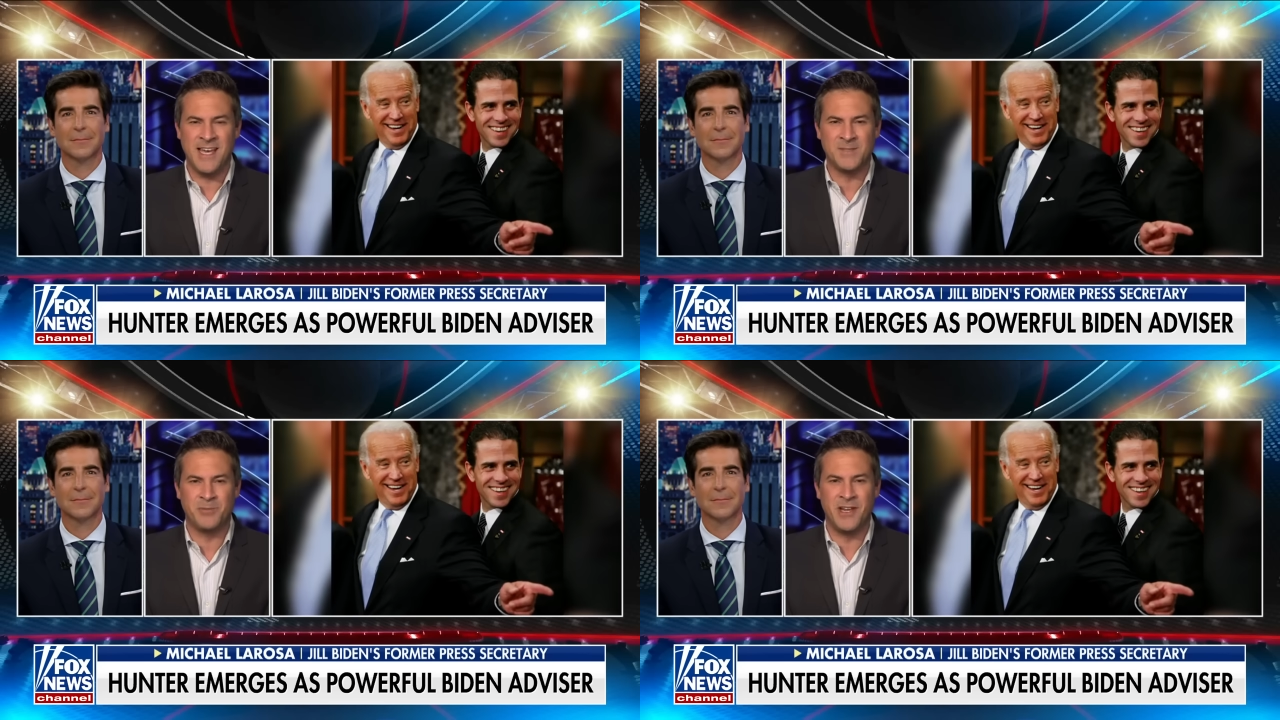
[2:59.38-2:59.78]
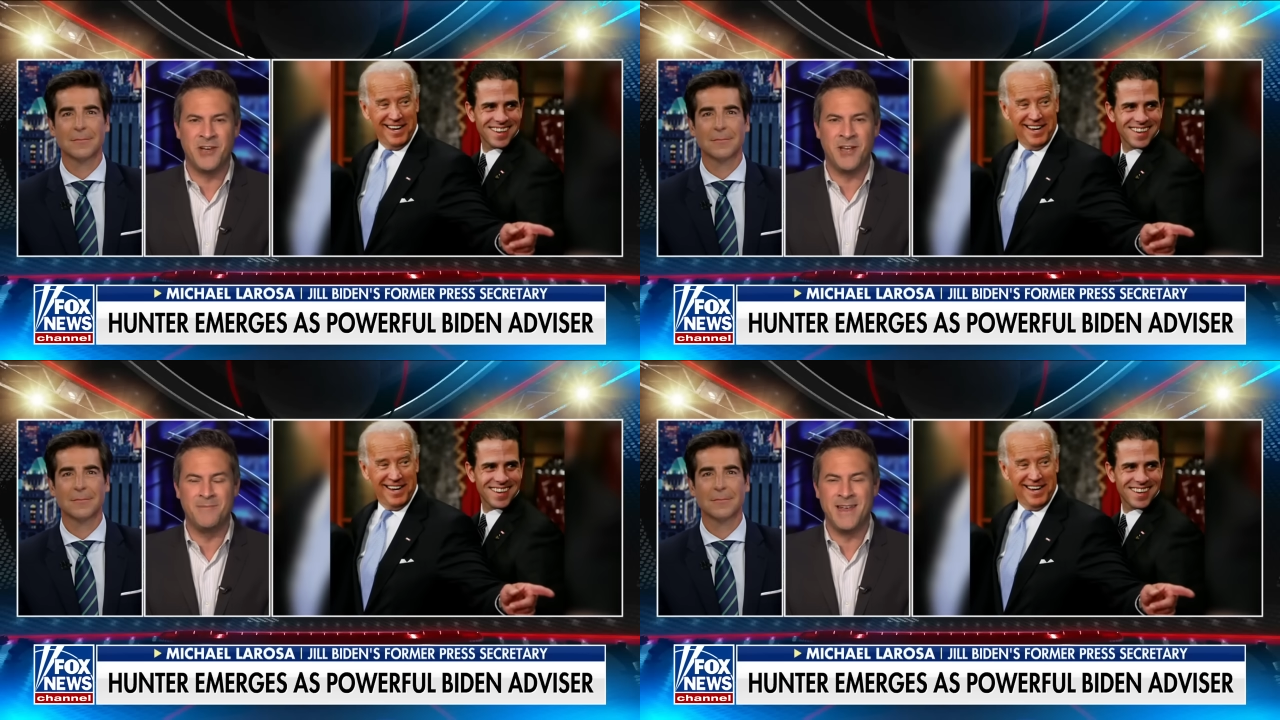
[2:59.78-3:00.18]
Speaker 1: has pretty
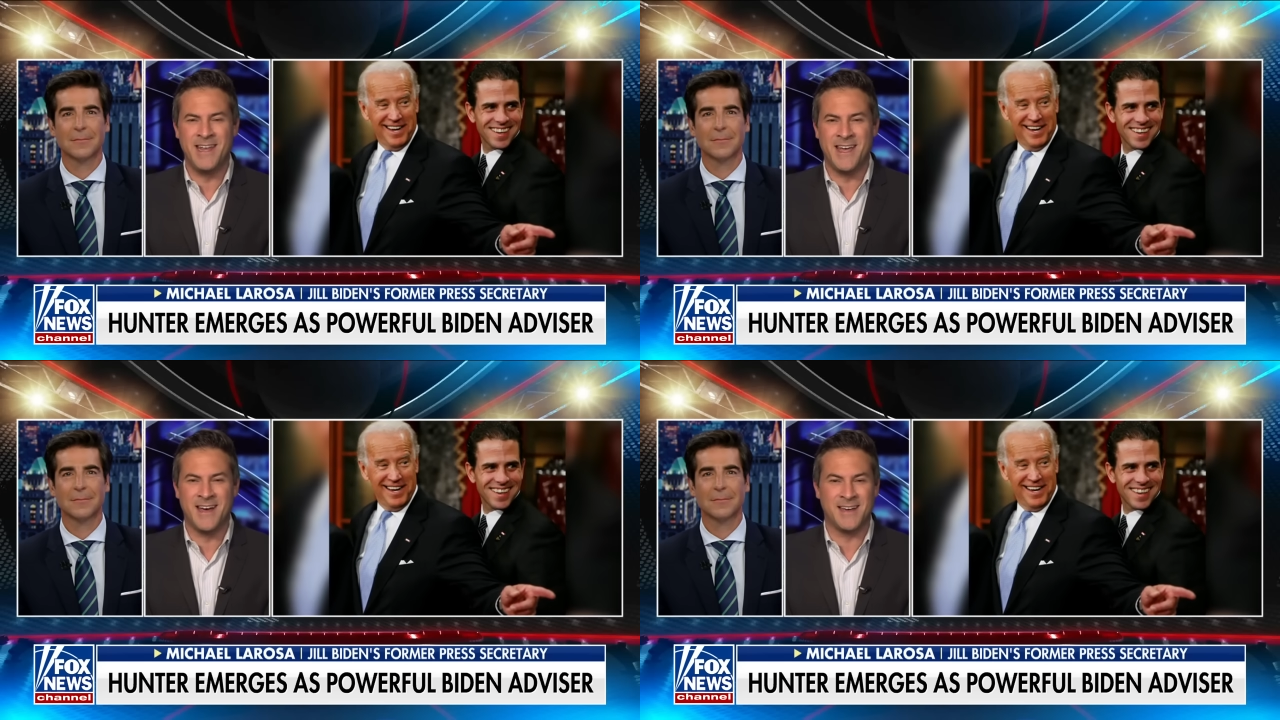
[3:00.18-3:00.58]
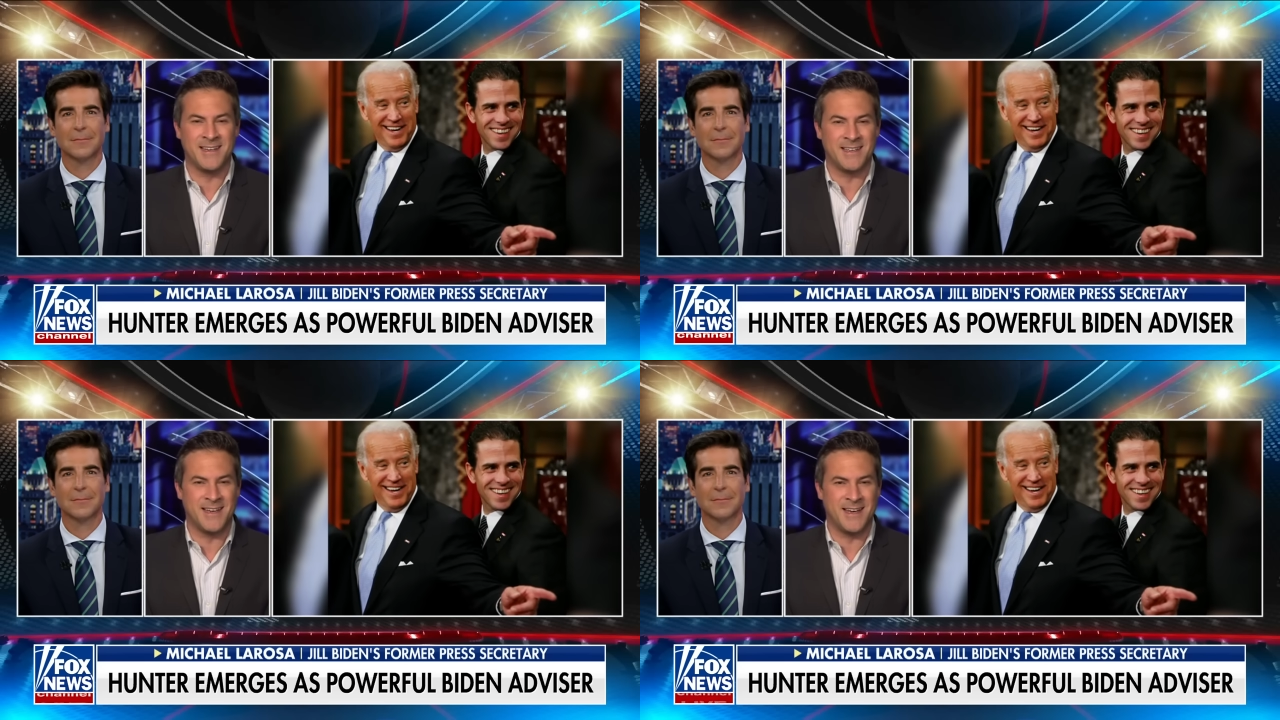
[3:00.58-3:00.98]
good
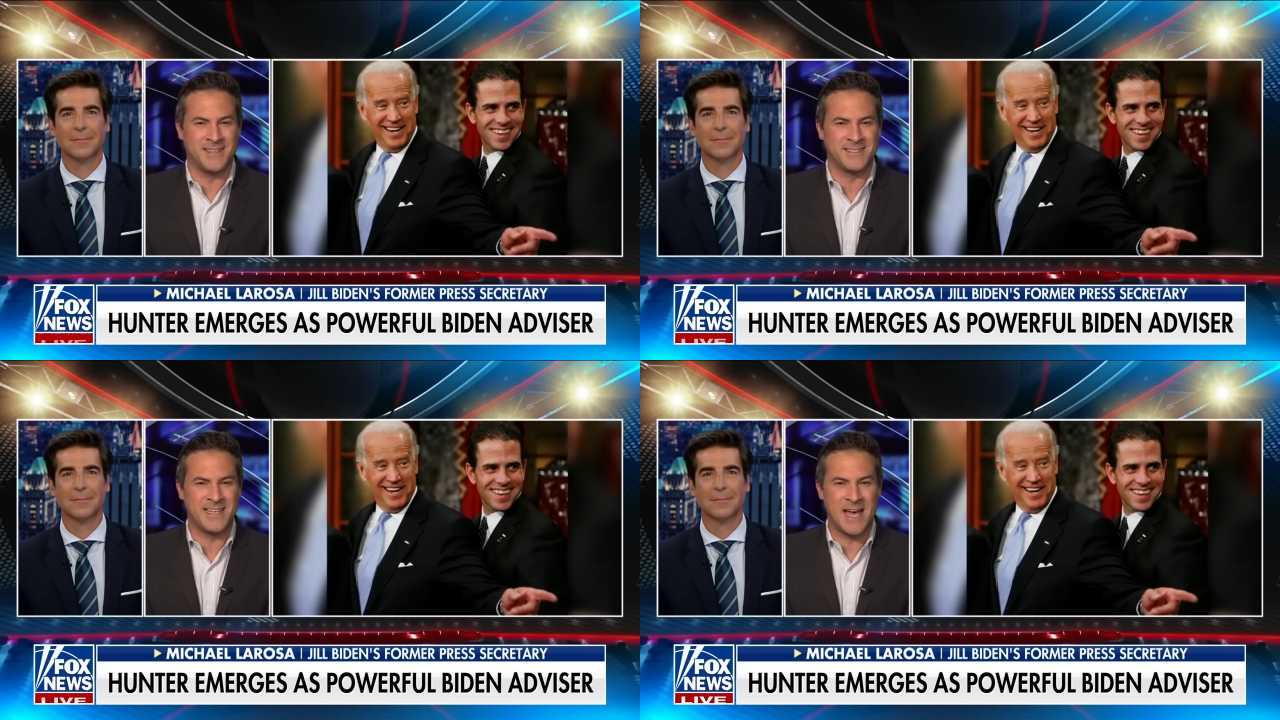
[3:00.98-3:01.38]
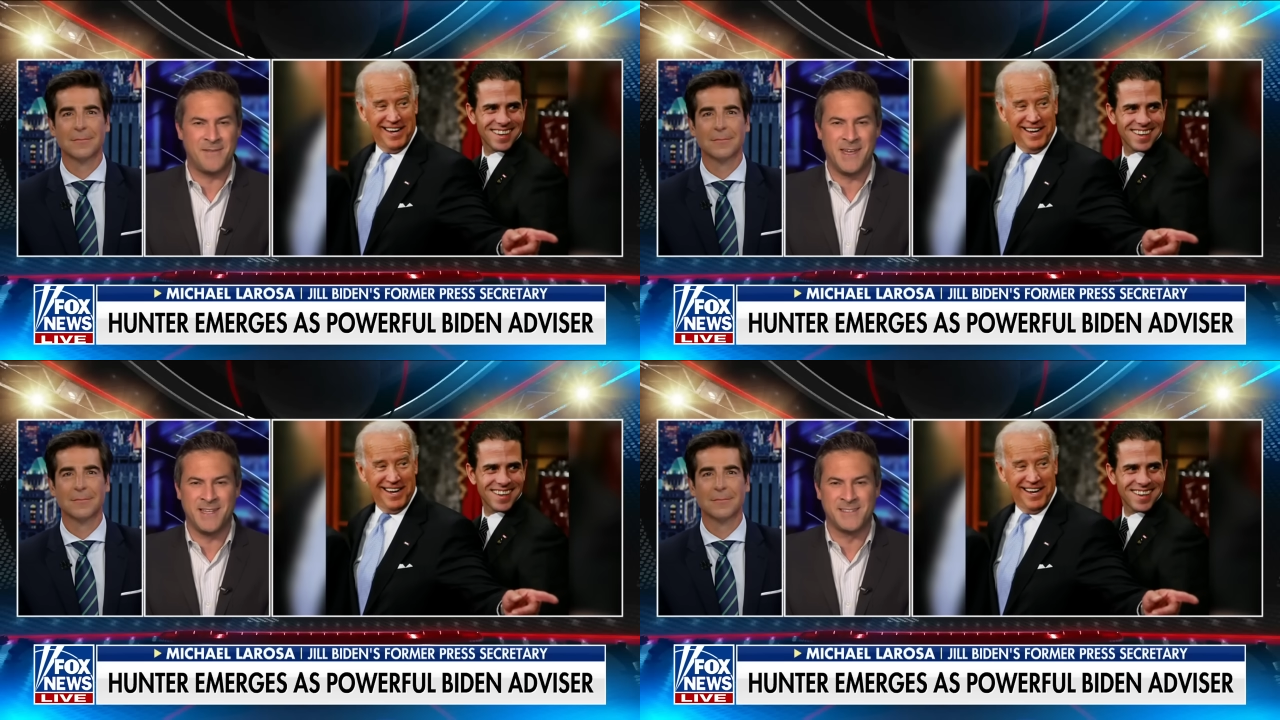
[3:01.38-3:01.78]
media uh,
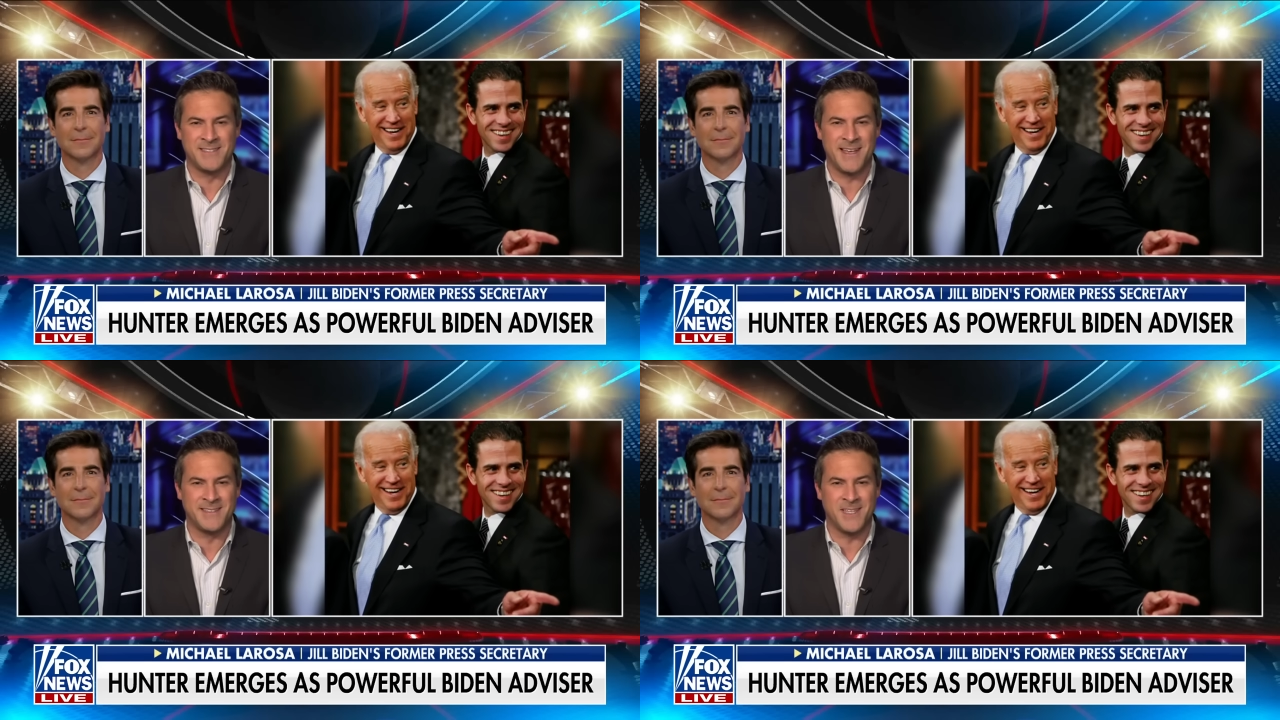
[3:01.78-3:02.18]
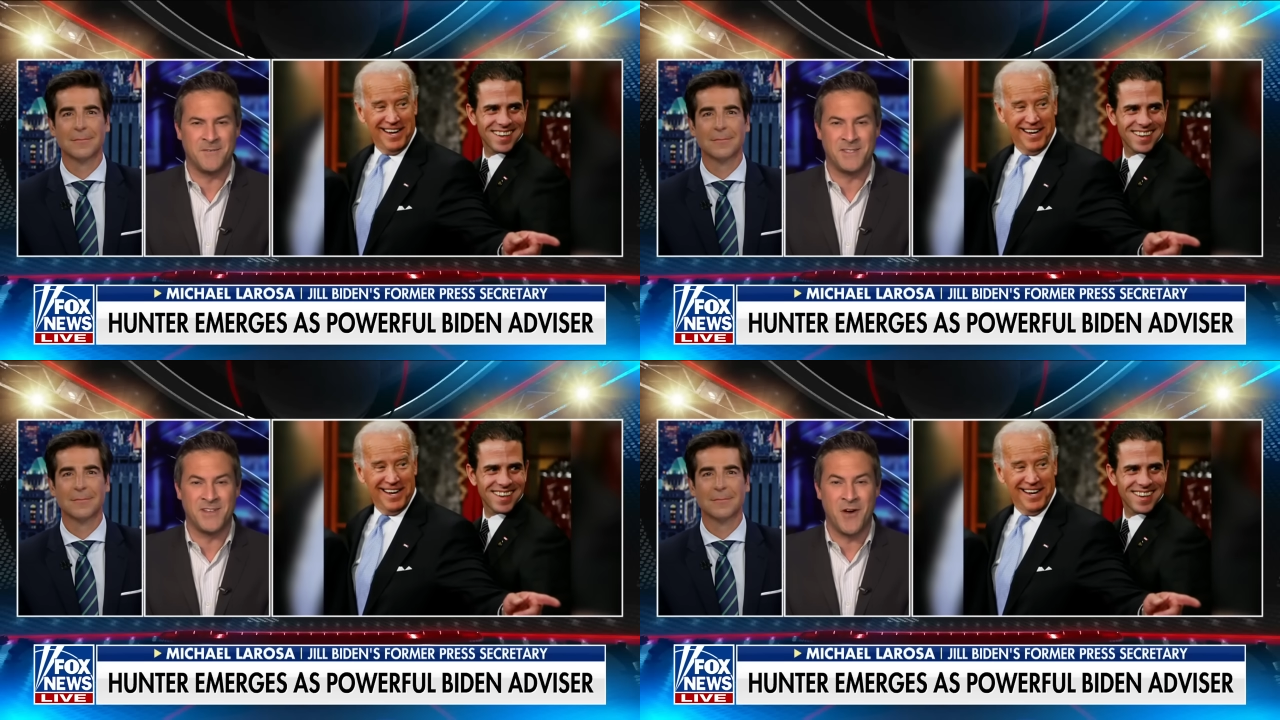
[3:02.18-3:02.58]
savvy instincts
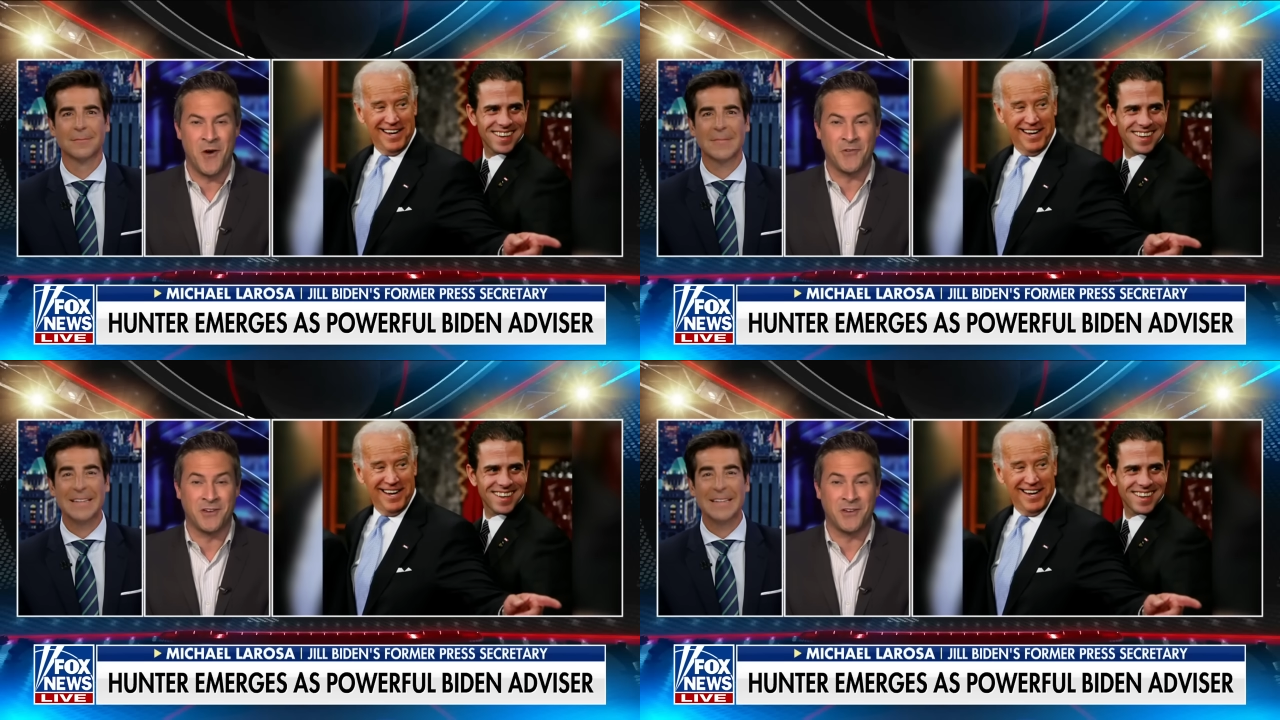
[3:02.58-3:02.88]
of his own. He